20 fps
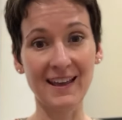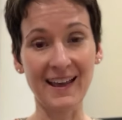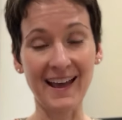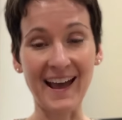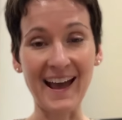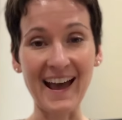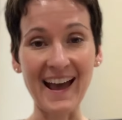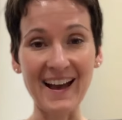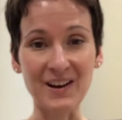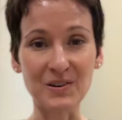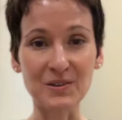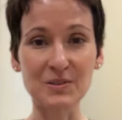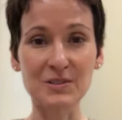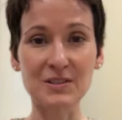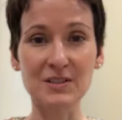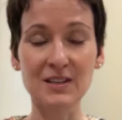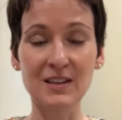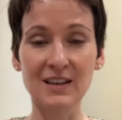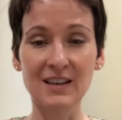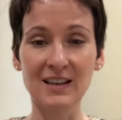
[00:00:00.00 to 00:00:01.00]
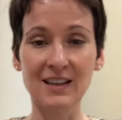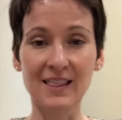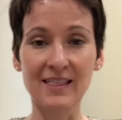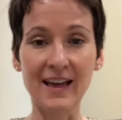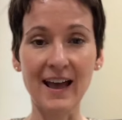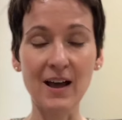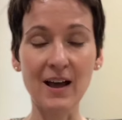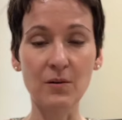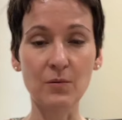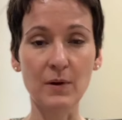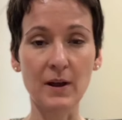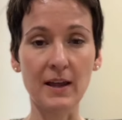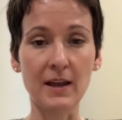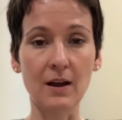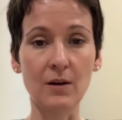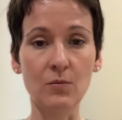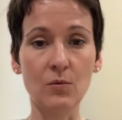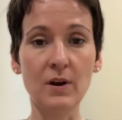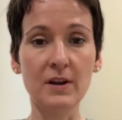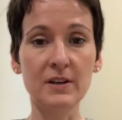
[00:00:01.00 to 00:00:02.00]
out. That way,
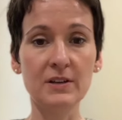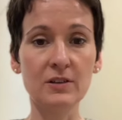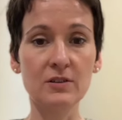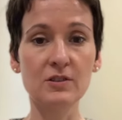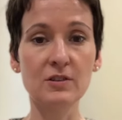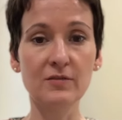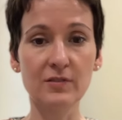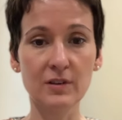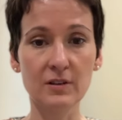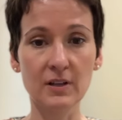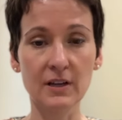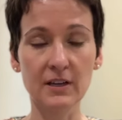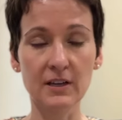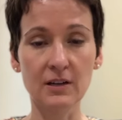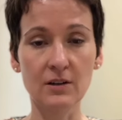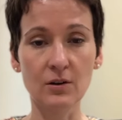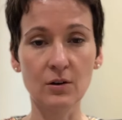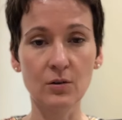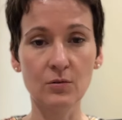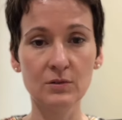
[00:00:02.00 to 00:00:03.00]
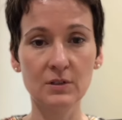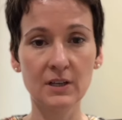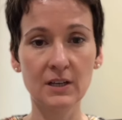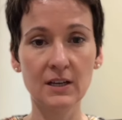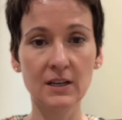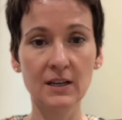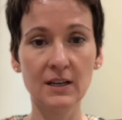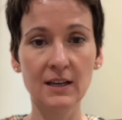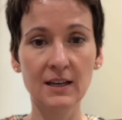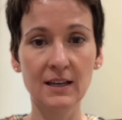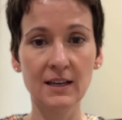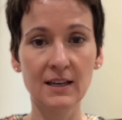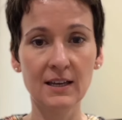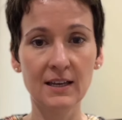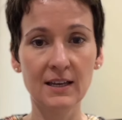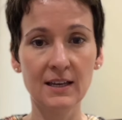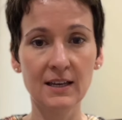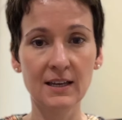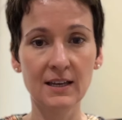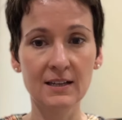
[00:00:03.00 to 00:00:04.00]
I want you to feel like it only
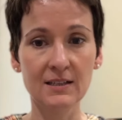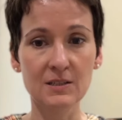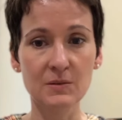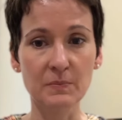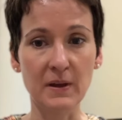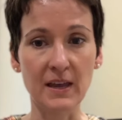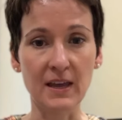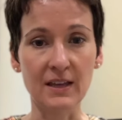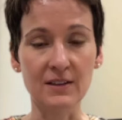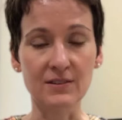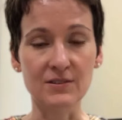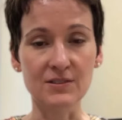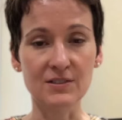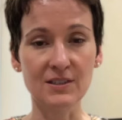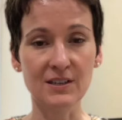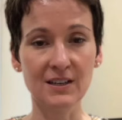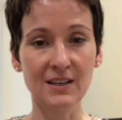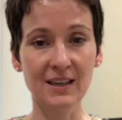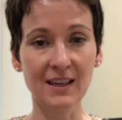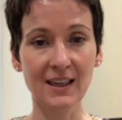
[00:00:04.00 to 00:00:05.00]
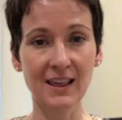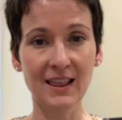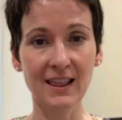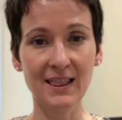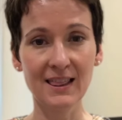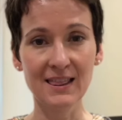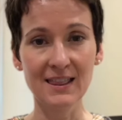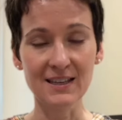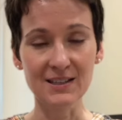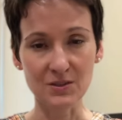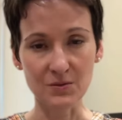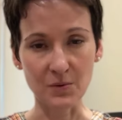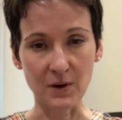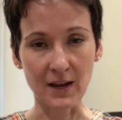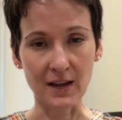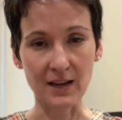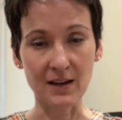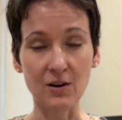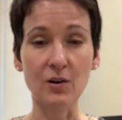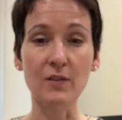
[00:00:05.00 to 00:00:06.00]
expands this
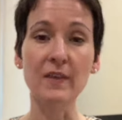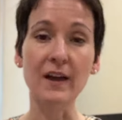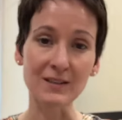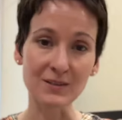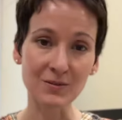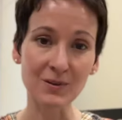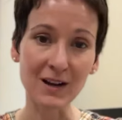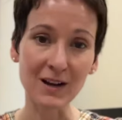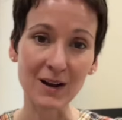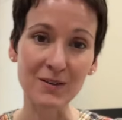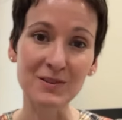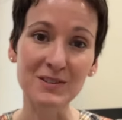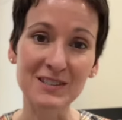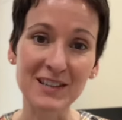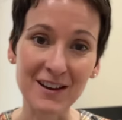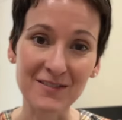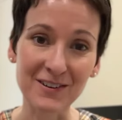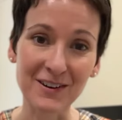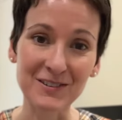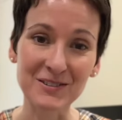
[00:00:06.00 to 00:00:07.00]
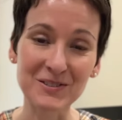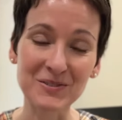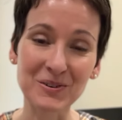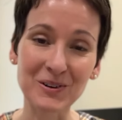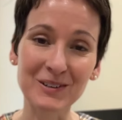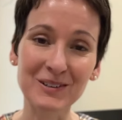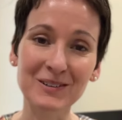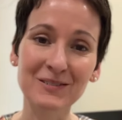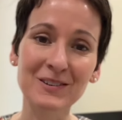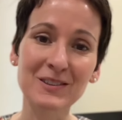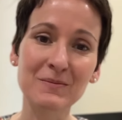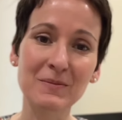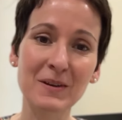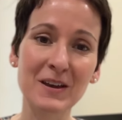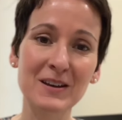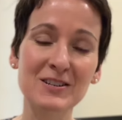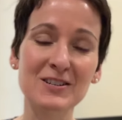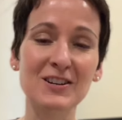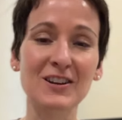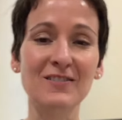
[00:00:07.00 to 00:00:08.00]
way, that's what I would say if I was working with a
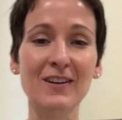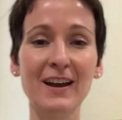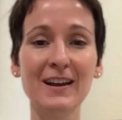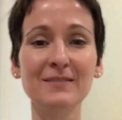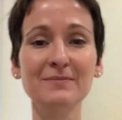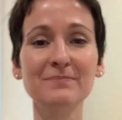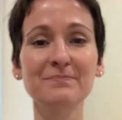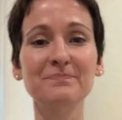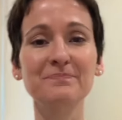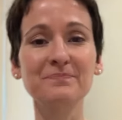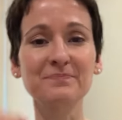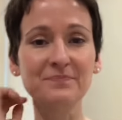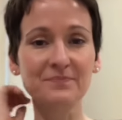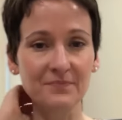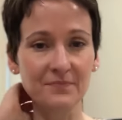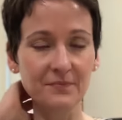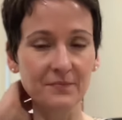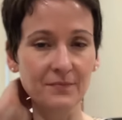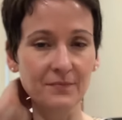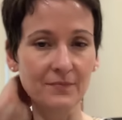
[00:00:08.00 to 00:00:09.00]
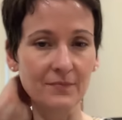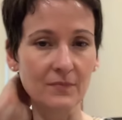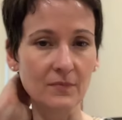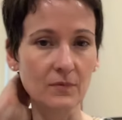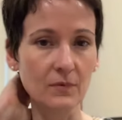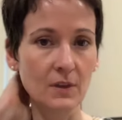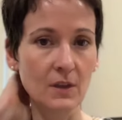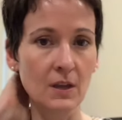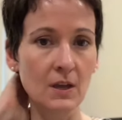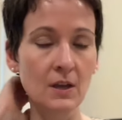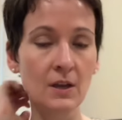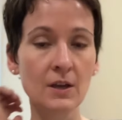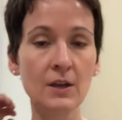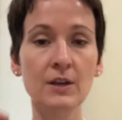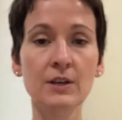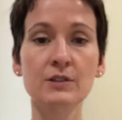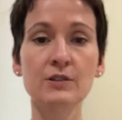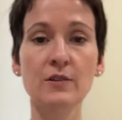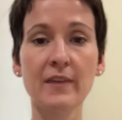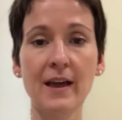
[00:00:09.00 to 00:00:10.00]
patient, right?
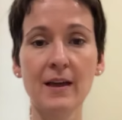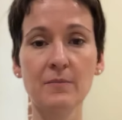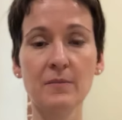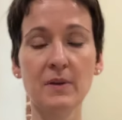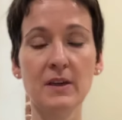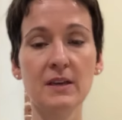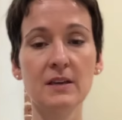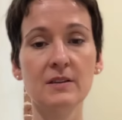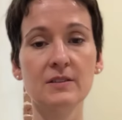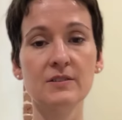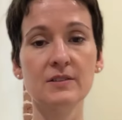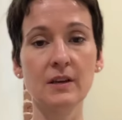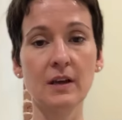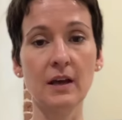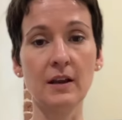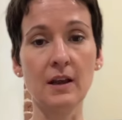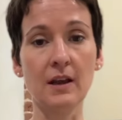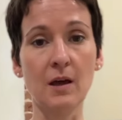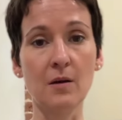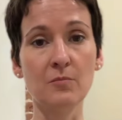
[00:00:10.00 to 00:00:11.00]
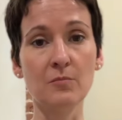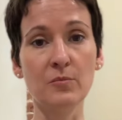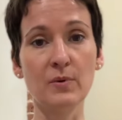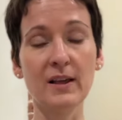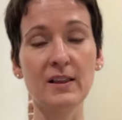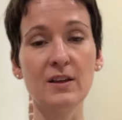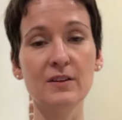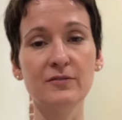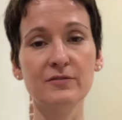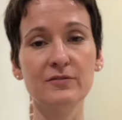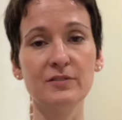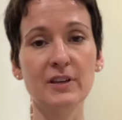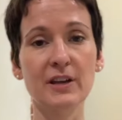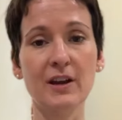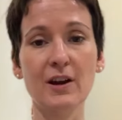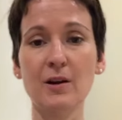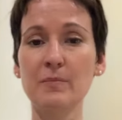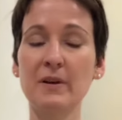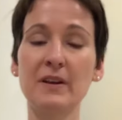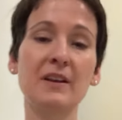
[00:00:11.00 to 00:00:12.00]
So that is an umbrella
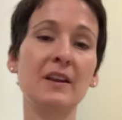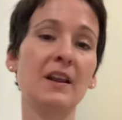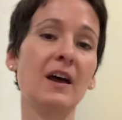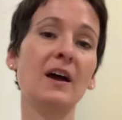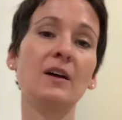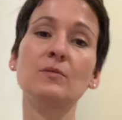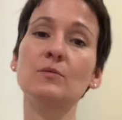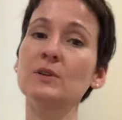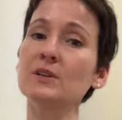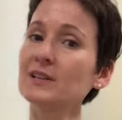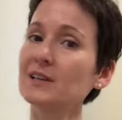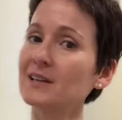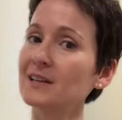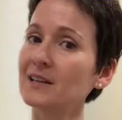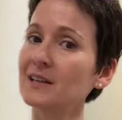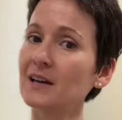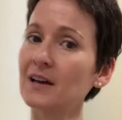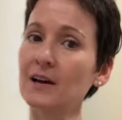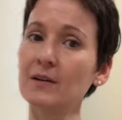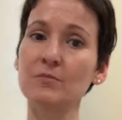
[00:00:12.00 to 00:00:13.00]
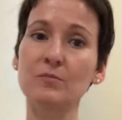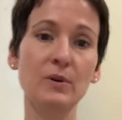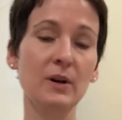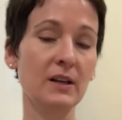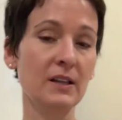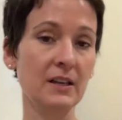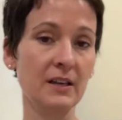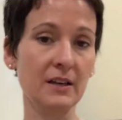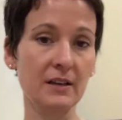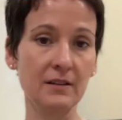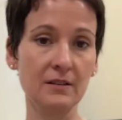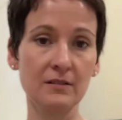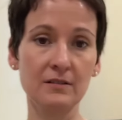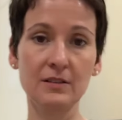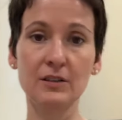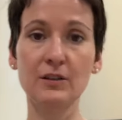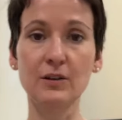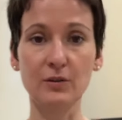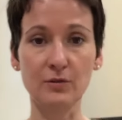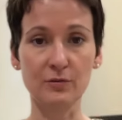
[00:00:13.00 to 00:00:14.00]
flare, but not really umbrella,
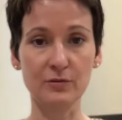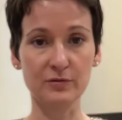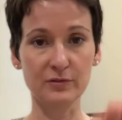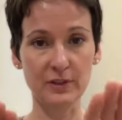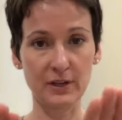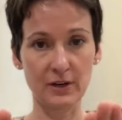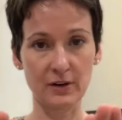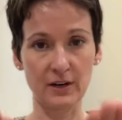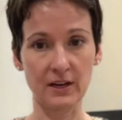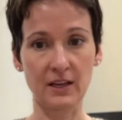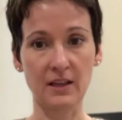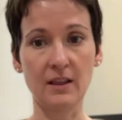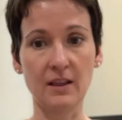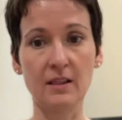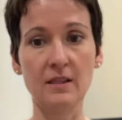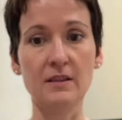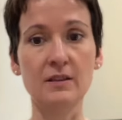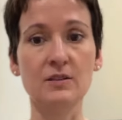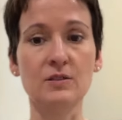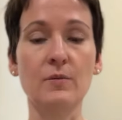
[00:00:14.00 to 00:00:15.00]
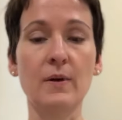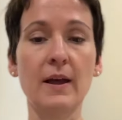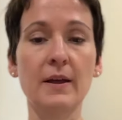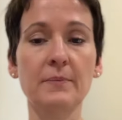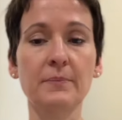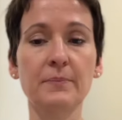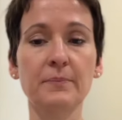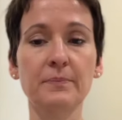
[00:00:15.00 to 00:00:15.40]
flaring this way.